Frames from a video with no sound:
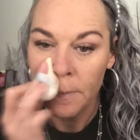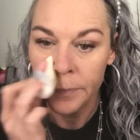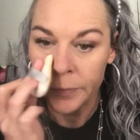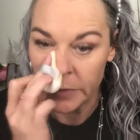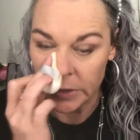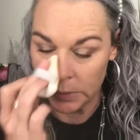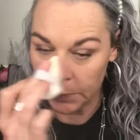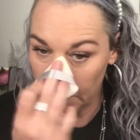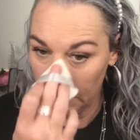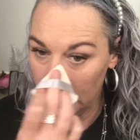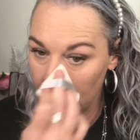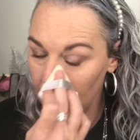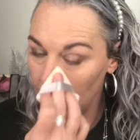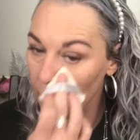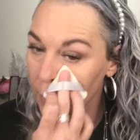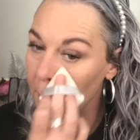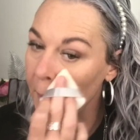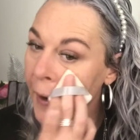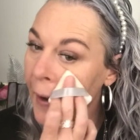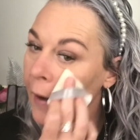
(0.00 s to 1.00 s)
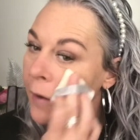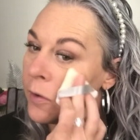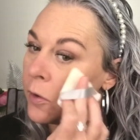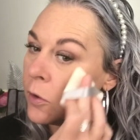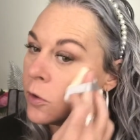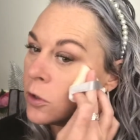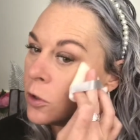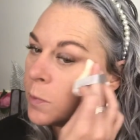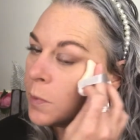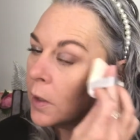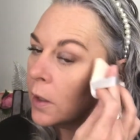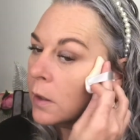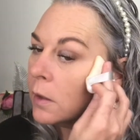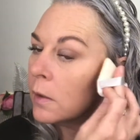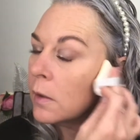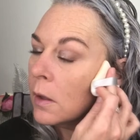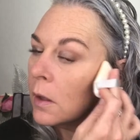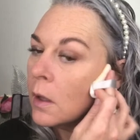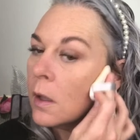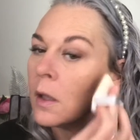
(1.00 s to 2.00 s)
spendier powders, but
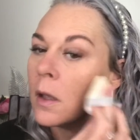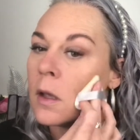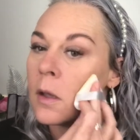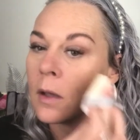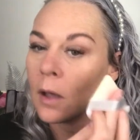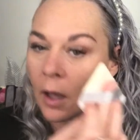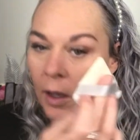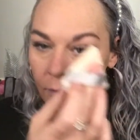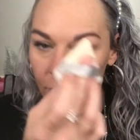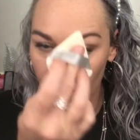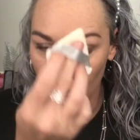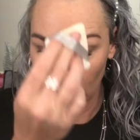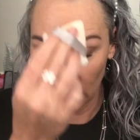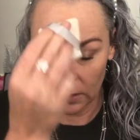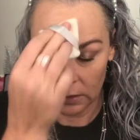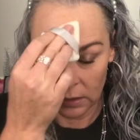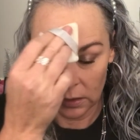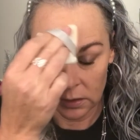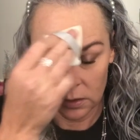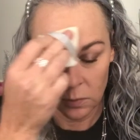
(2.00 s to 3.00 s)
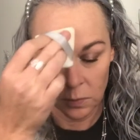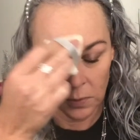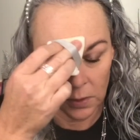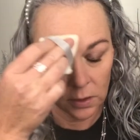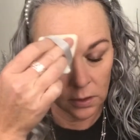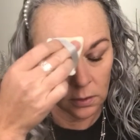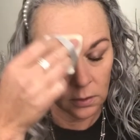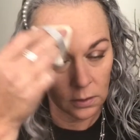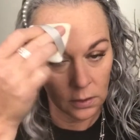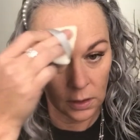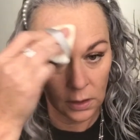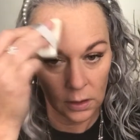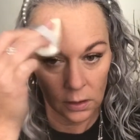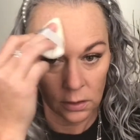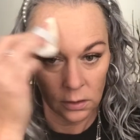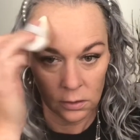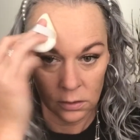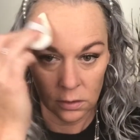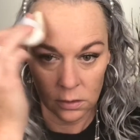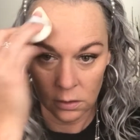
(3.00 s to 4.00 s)
I feel like this one
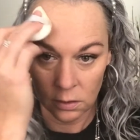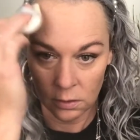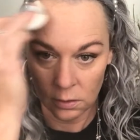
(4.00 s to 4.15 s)
is